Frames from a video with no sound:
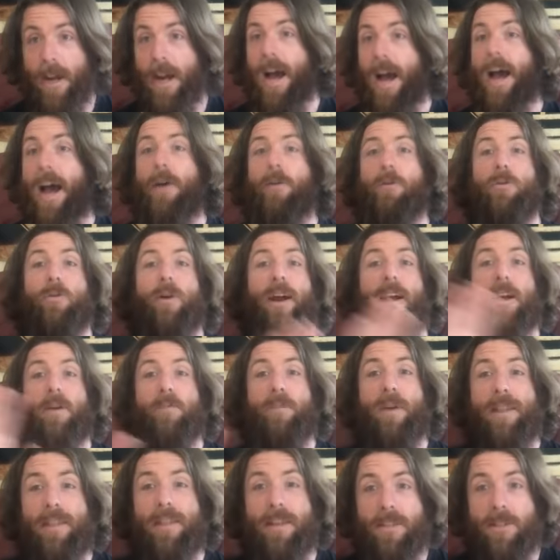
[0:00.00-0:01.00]
I would
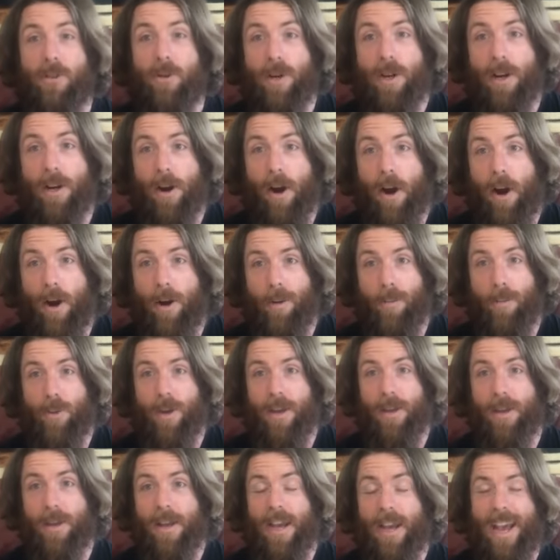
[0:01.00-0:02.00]
recommend they do it in a
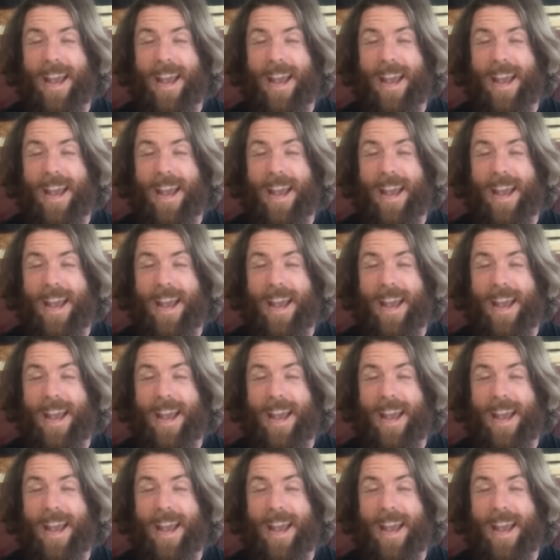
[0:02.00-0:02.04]
heartbeat.